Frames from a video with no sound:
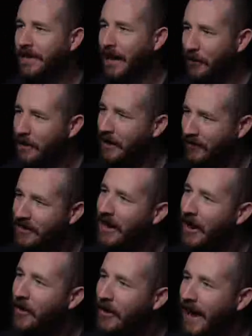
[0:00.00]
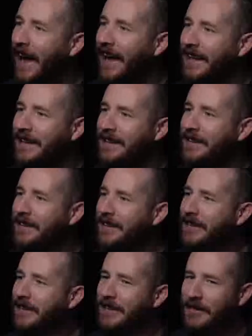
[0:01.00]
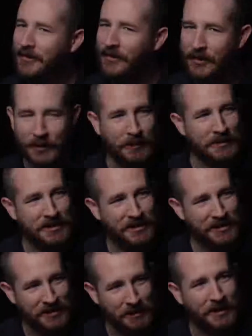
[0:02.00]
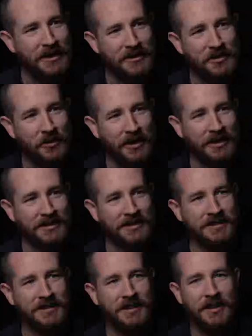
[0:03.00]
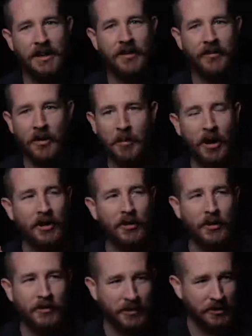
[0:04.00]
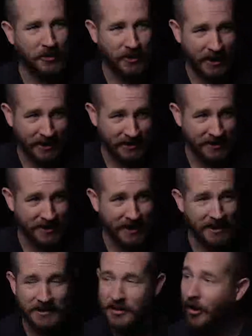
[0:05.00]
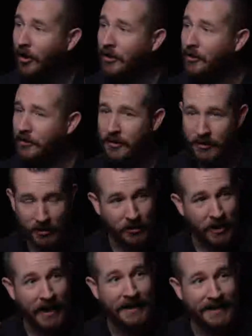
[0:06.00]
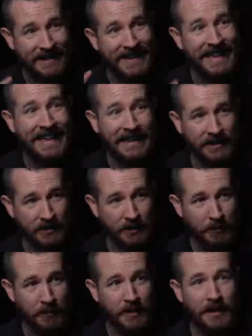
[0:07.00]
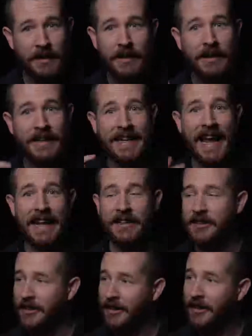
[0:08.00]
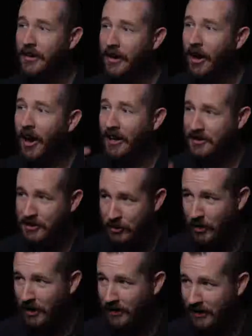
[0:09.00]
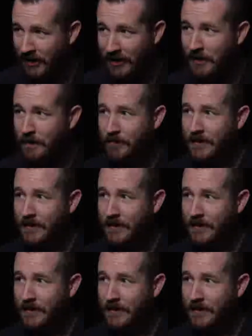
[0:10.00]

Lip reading: that we have now had films submitted to us from all over the United States, all over the United Kingdom, Canada, Australia,